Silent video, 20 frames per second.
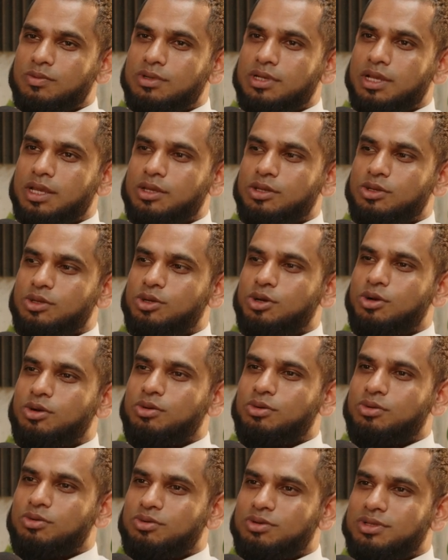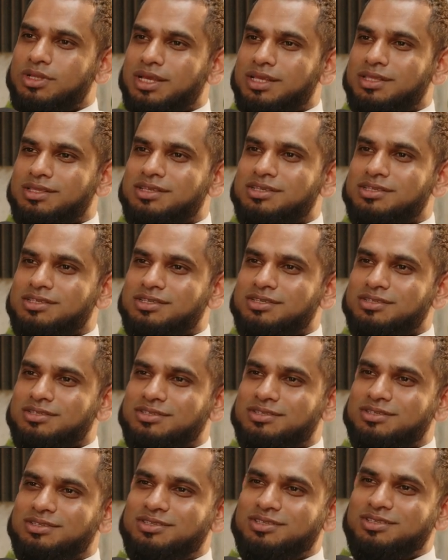we're like yo like, this
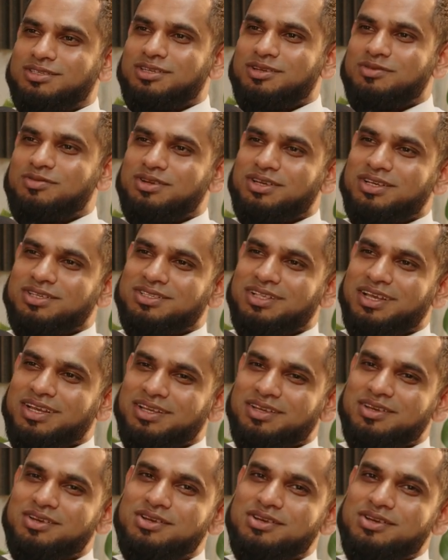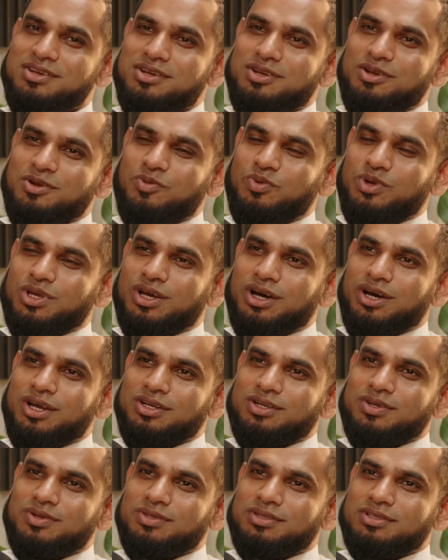is serious like no, we
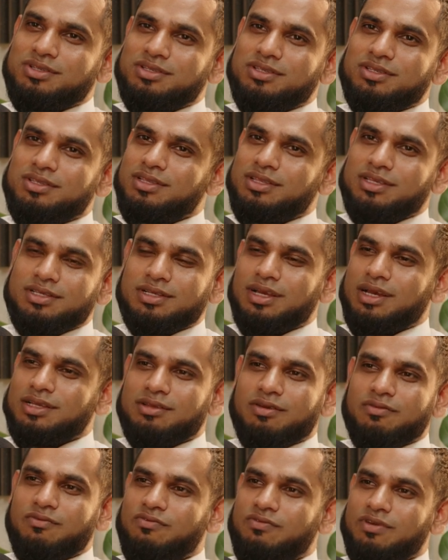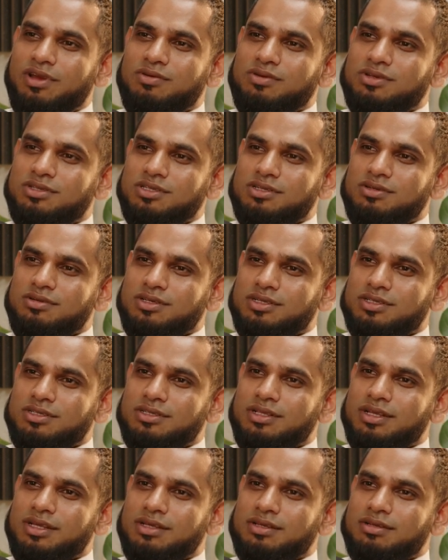can't these guys are very
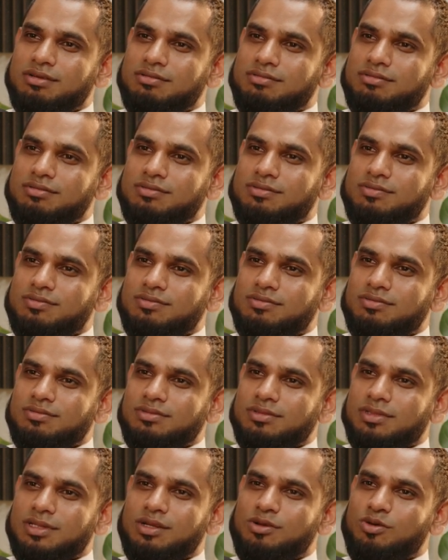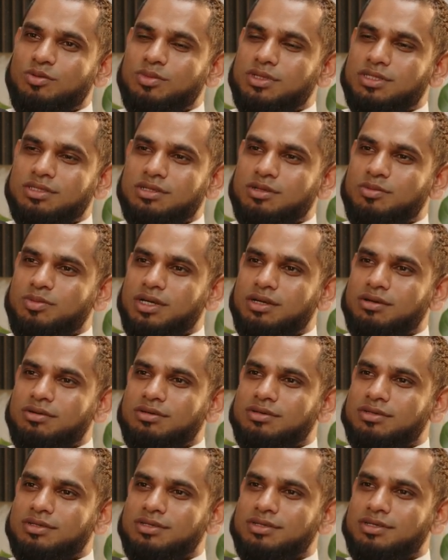serious like they're not messing
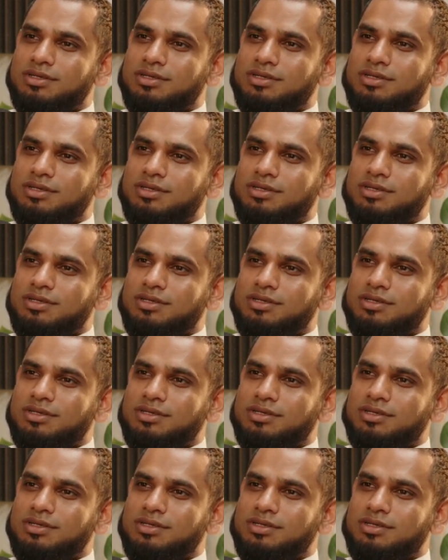about.